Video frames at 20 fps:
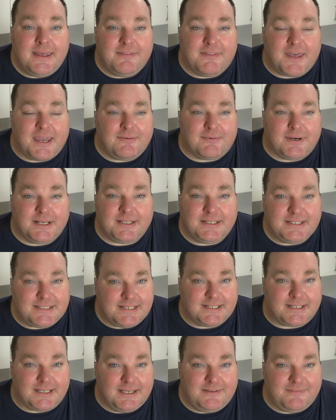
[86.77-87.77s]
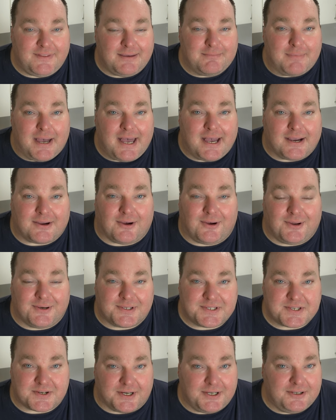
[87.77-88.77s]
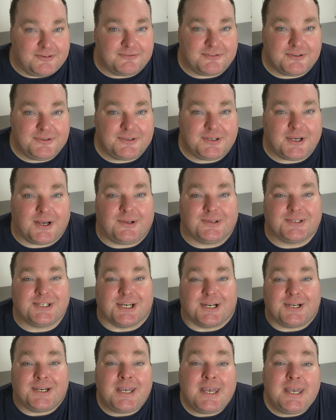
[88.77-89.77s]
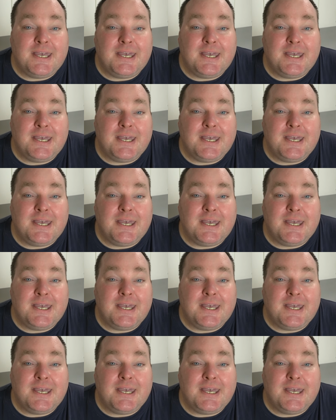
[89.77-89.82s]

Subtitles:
they really did leave their mark on Australian food culture.